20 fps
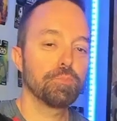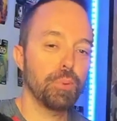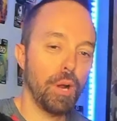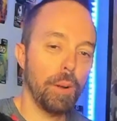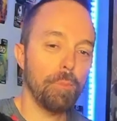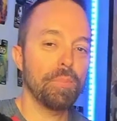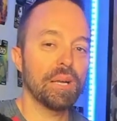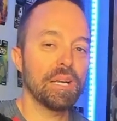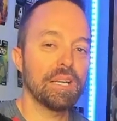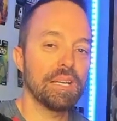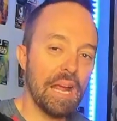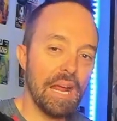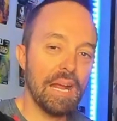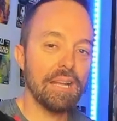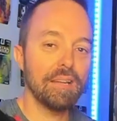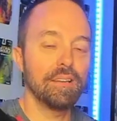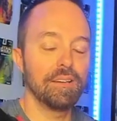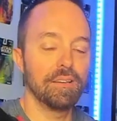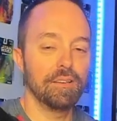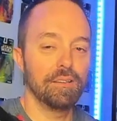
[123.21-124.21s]

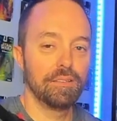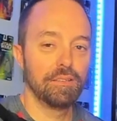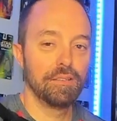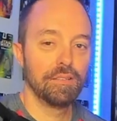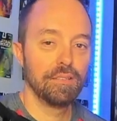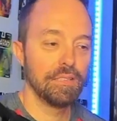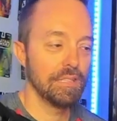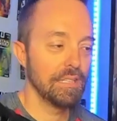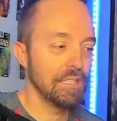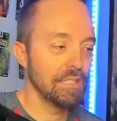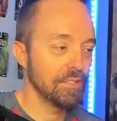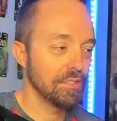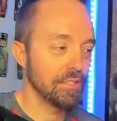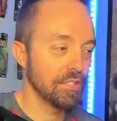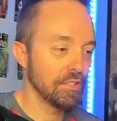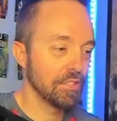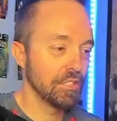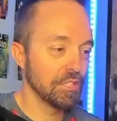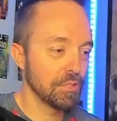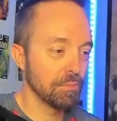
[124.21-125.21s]
propaganda into
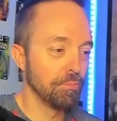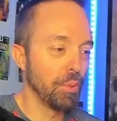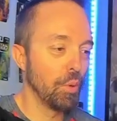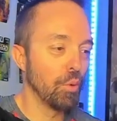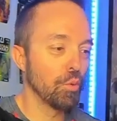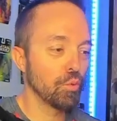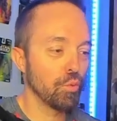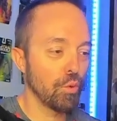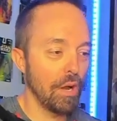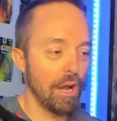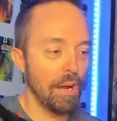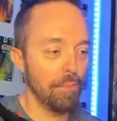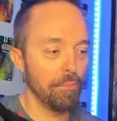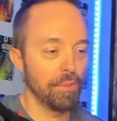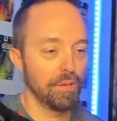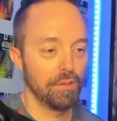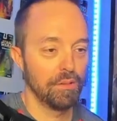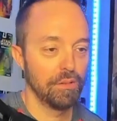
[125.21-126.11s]
this bullcrap.